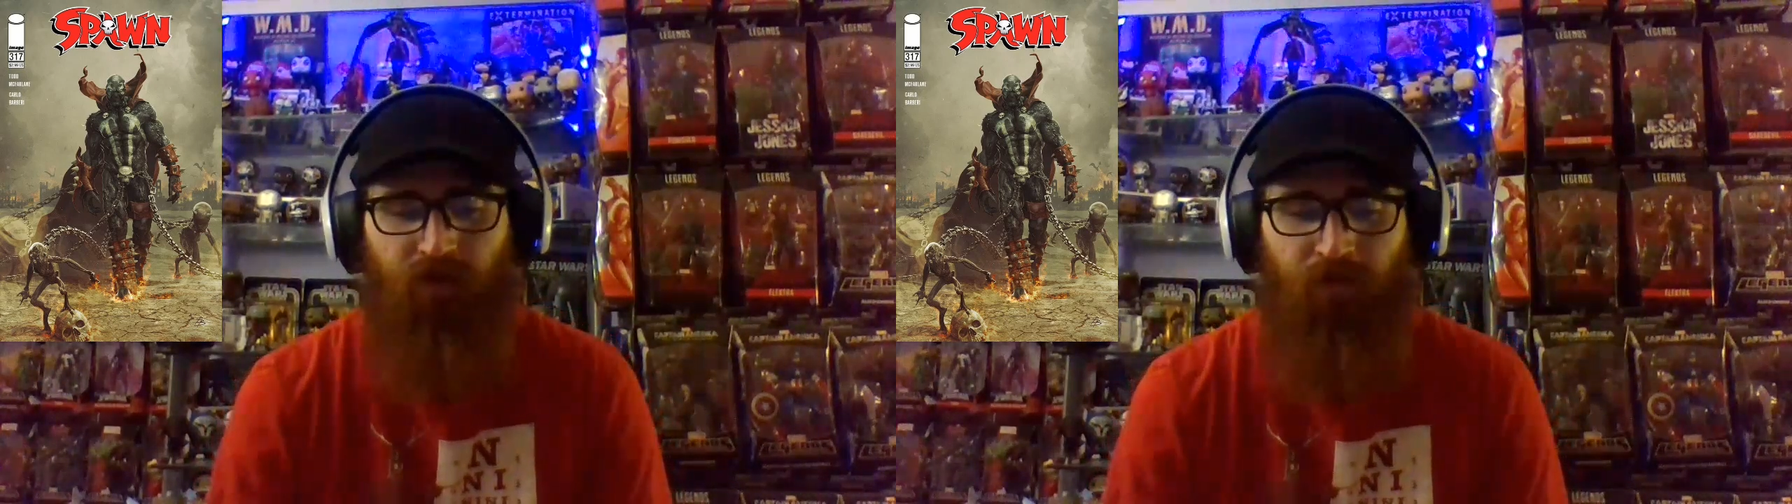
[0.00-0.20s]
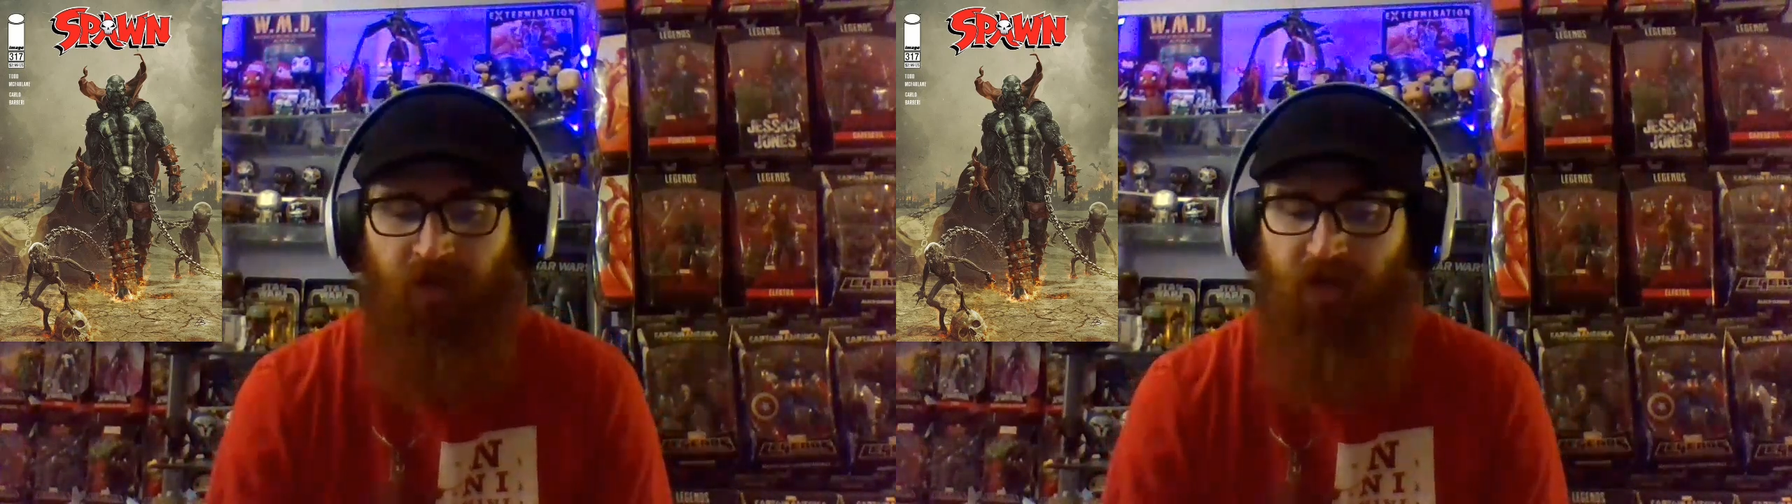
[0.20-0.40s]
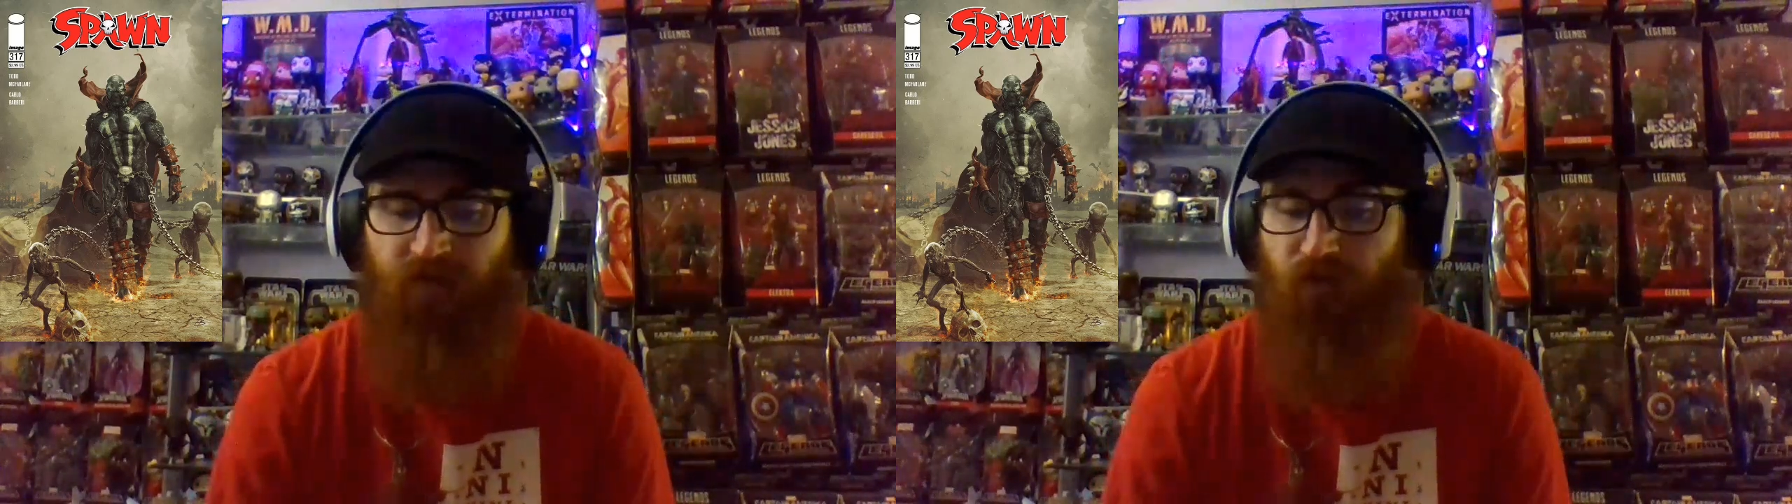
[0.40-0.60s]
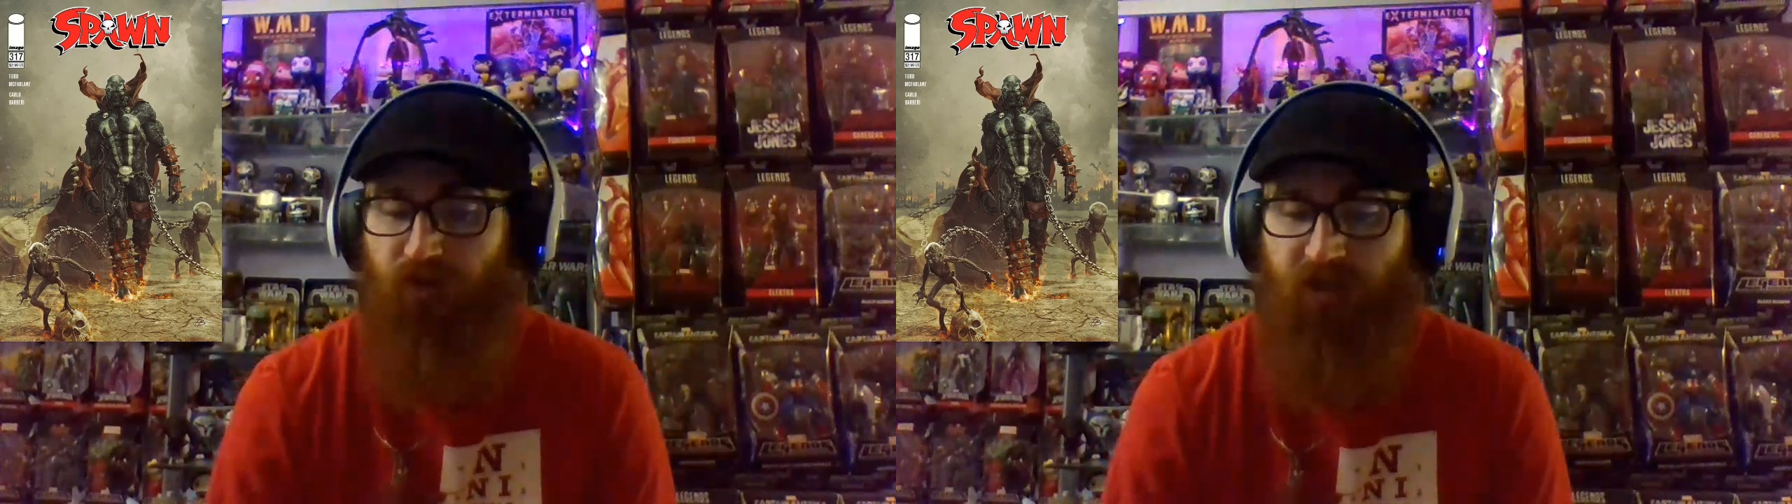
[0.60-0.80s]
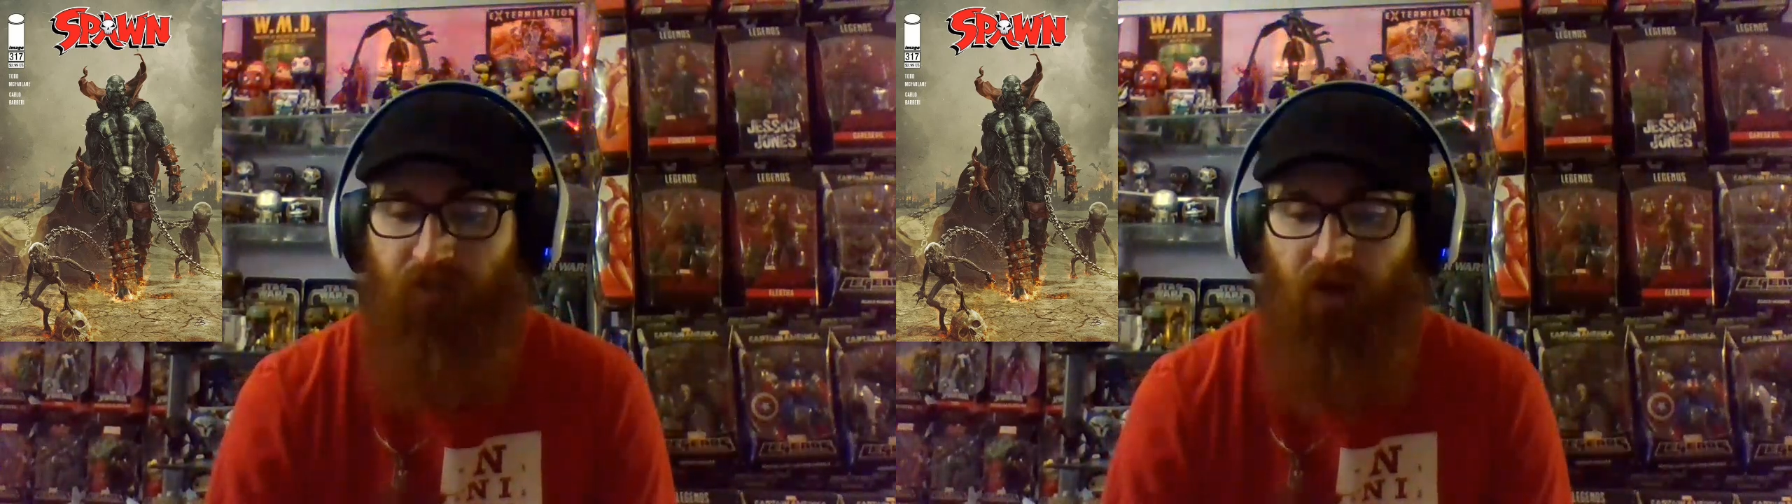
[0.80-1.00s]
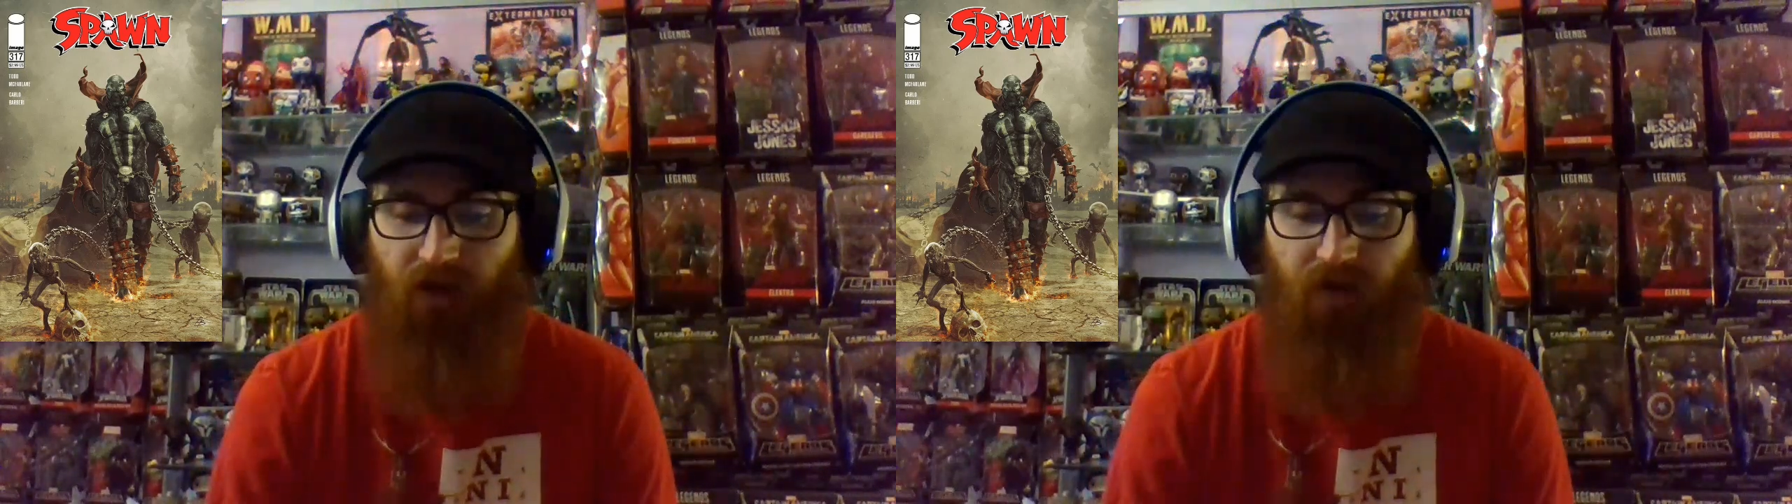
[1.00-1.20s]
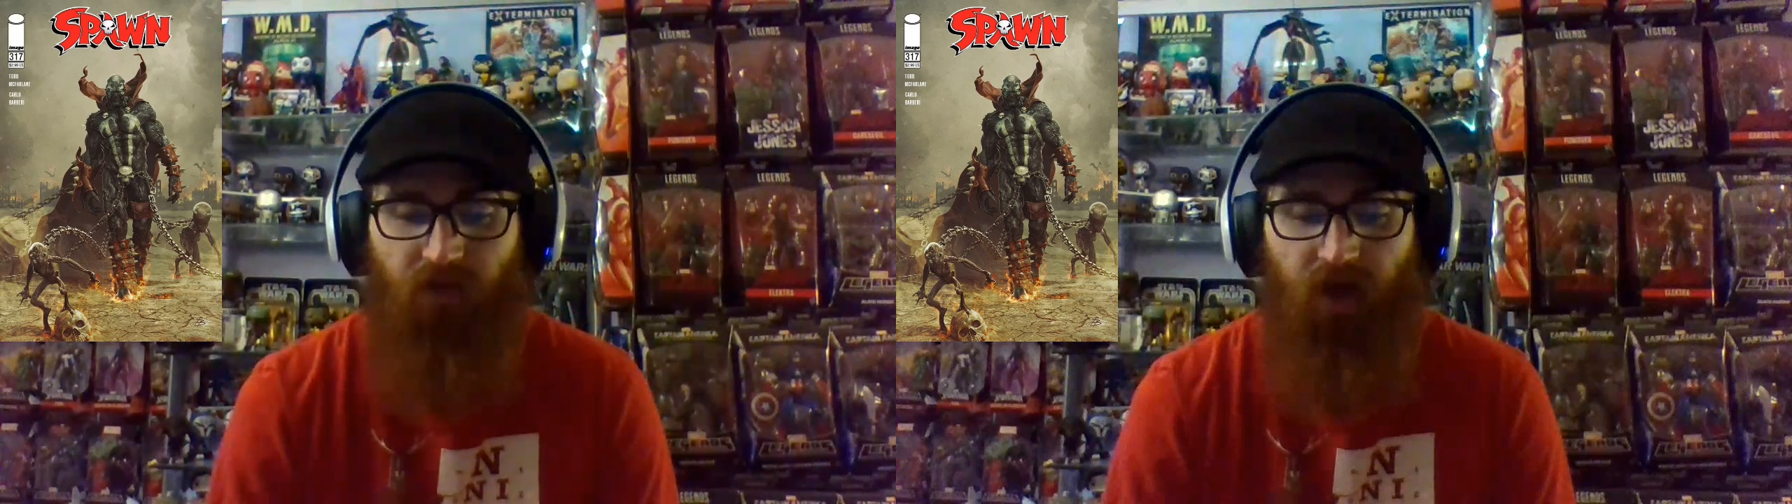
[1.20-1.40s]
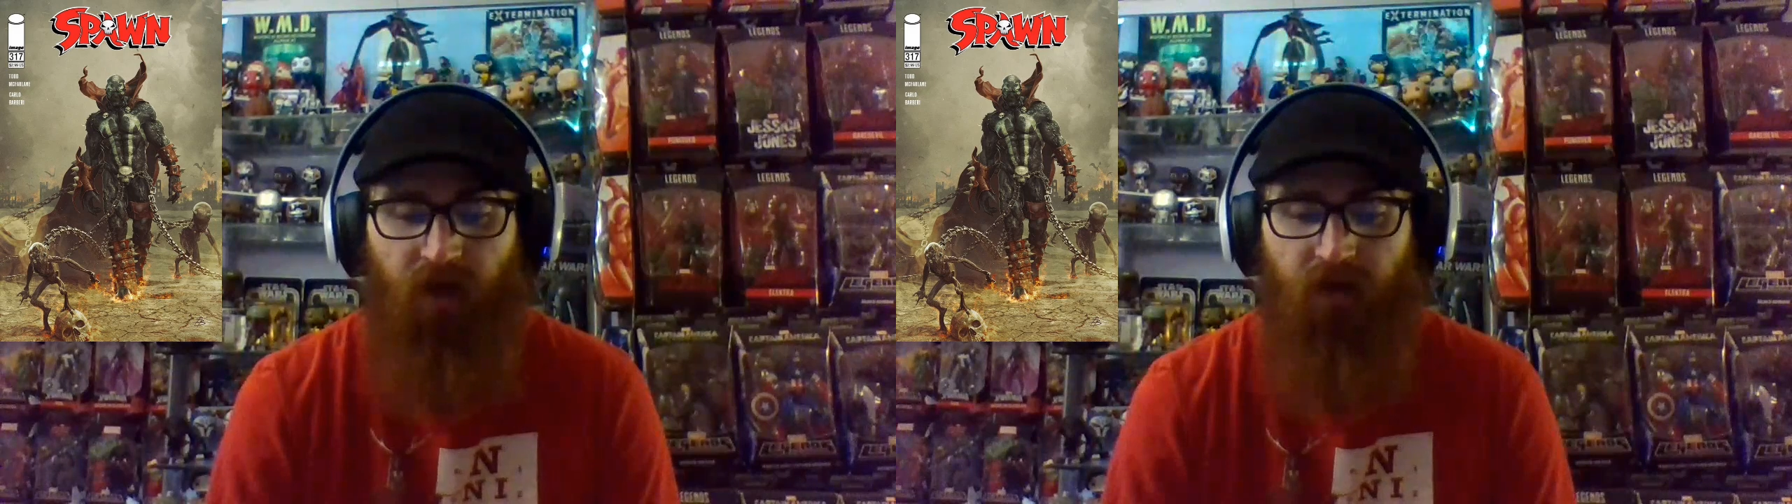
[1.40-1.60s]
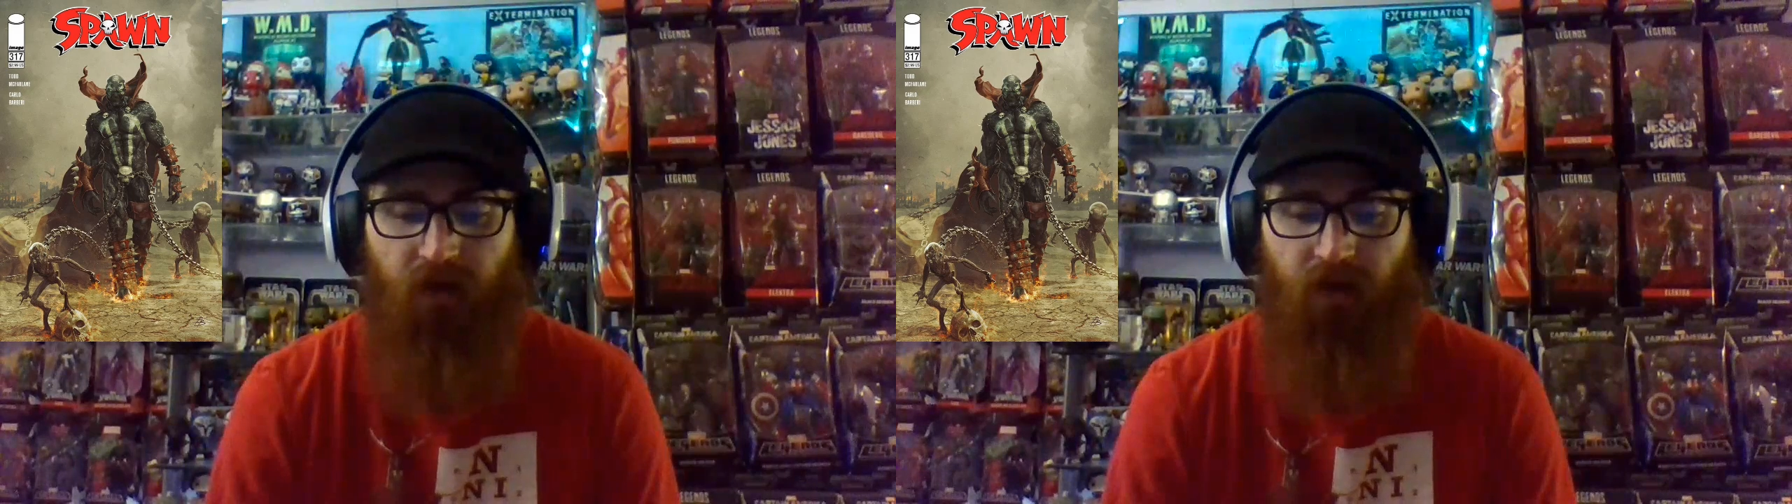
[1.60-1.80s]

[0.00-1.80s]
Medieval and Spawn that